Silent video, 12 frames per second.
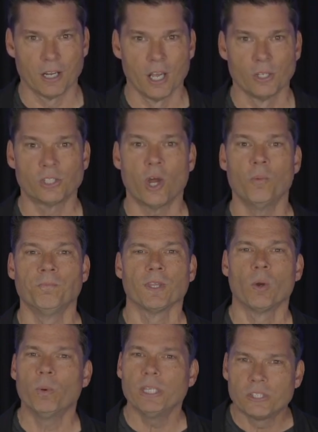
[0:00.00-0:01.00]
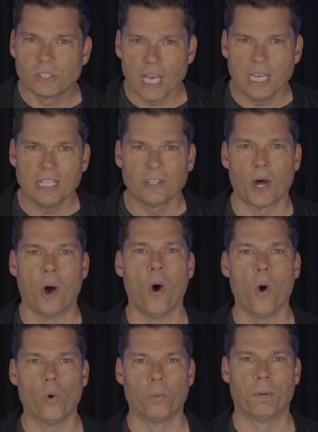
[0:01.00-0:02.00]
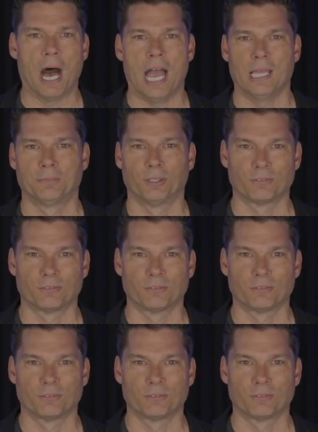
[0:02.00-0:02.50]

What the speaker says: So we study the whole Bible